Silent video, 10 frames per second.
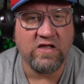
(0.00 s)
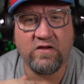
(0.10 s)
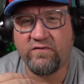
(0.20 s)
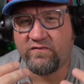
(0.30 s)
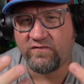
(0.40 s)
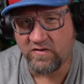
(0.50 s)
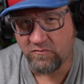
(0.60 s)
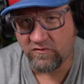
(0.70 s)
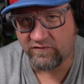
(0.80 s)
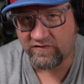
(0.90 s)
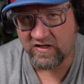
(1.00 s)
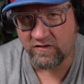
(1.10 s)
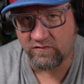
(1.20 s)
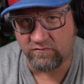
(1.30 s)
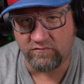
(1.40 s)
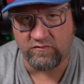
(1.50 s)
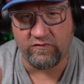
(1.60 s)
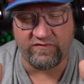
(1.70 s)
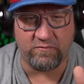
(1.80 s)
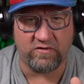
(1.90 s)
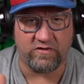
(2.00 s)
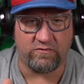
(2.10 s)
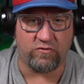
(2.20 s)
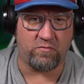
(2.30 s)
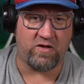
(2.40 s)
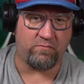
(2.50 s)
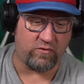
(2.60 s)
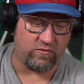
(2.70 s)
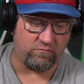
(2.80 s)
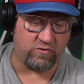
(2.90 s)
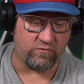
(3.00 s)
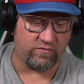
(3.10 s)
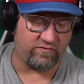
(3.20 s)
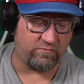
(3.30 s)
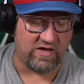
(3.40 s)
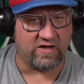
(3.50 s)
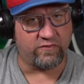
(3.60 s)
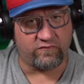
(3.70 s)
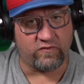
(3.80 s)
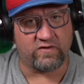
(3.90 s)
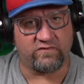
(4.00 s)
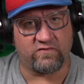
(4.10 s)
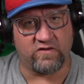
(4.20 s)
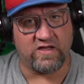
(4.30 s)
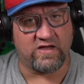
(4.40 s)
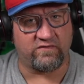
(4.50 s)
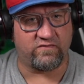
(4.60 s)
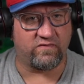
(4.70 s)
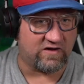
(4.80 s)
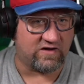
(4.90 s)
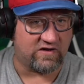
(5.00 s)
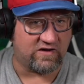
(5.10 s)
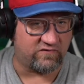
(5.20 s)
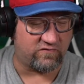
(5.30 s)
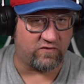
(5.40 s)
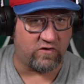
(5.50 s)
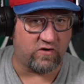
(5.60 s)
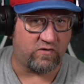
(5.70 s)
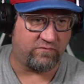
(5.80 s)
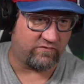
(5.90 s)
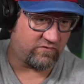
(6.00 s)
Similar style, ultimately robot boat mode, with the back of the truck as the legs, the stacks are the arms,